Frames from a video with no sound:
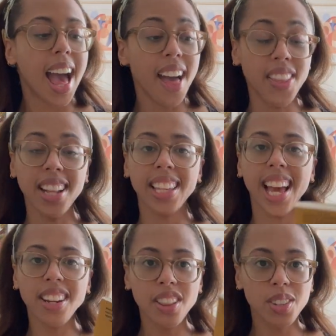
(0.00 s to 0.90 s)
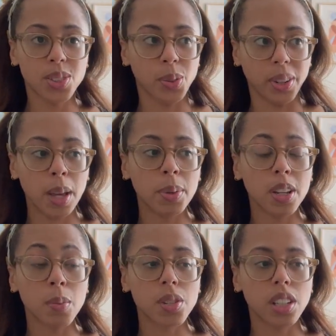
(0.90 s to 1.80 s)
and then at the end of the story, it
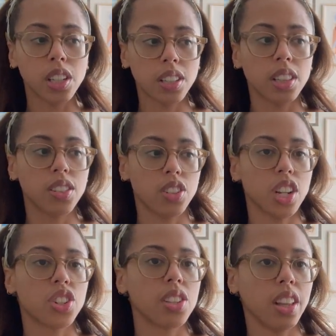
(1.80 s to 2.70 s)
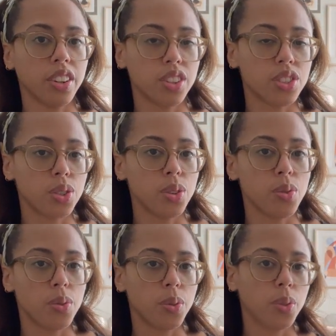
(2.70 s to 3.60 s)
becomes clear that these are not just letters
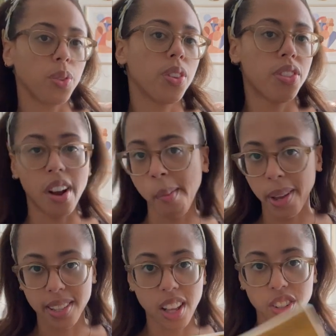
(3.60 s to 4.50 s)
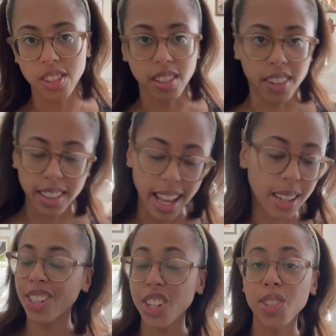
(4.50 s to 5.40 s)
to the therapist. I'll just leave it at
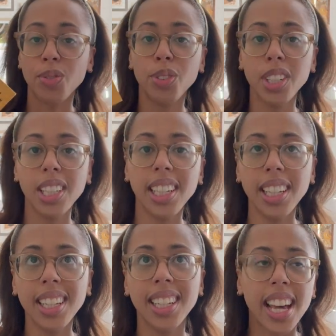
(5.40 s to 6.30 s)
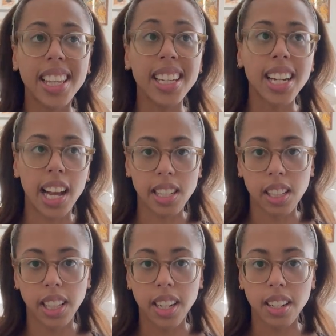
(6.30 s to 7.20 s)
that. It just really, I think it
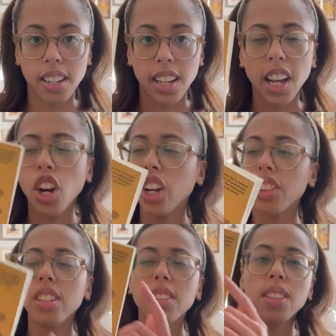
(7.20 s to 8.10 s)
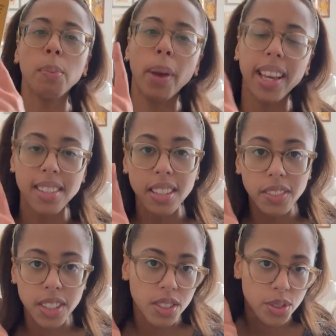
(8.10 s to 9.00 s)
escalated. The, the pacing
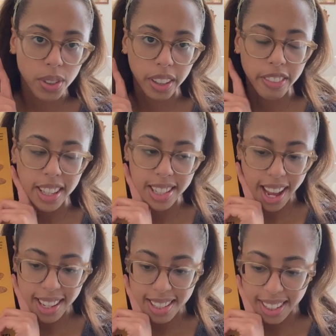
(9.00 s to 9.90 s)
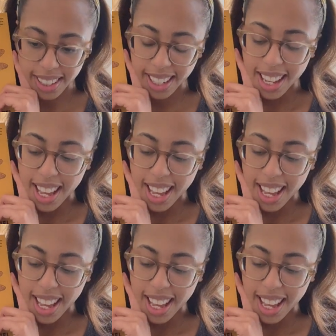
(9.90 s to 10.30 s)
of this is really fantastic.